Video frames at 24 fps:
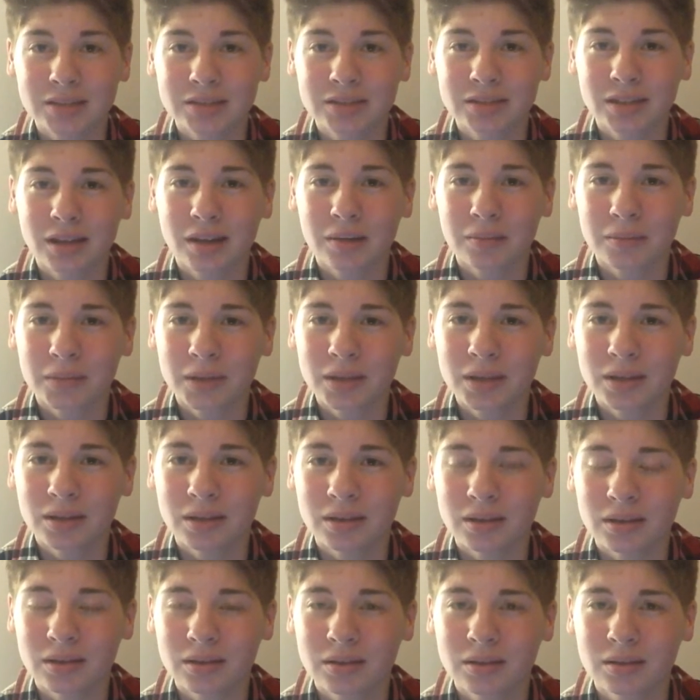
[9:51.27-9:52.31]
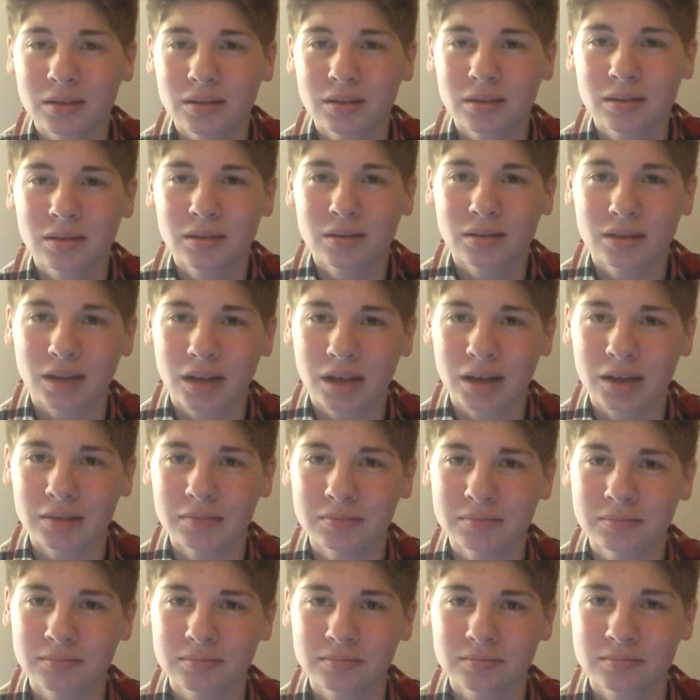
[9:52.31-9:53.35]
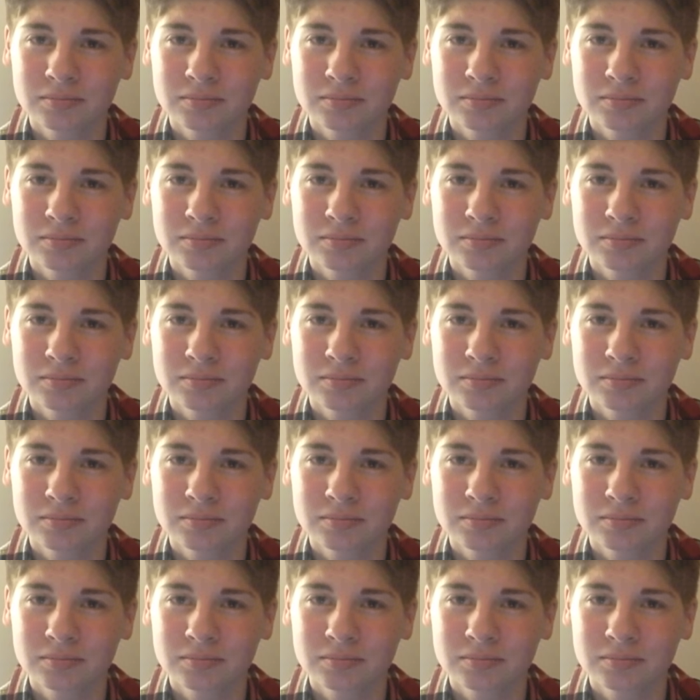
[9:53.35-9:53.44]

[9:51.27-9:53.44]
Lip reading: not me. I'm